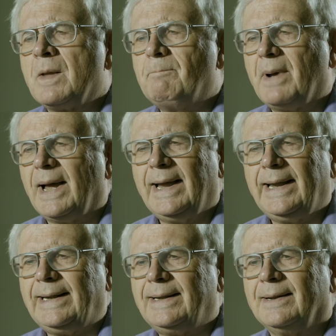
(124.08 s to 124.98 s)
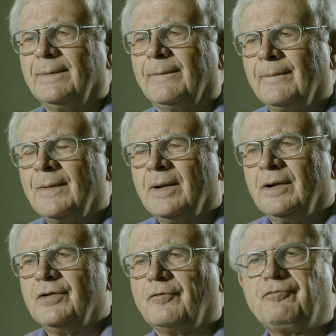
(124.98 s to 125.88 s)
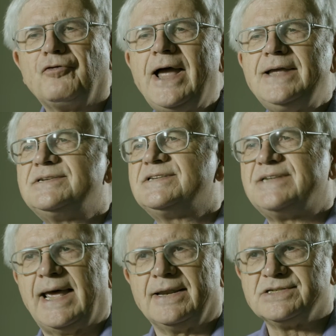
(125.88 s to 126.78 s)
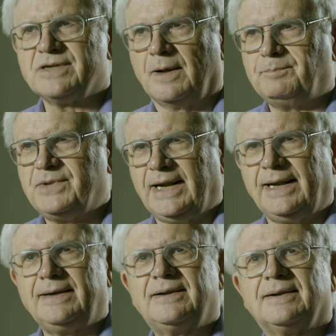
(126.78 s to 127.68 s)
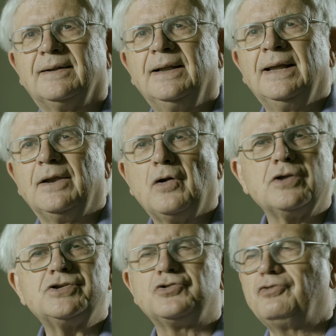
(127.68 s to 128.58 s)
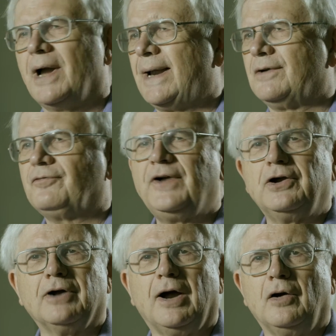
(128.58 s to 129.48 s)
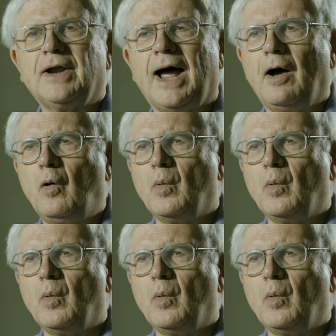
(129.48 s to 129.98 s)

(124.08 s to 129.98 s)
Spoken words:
by the phrase status update and also trying to figure out how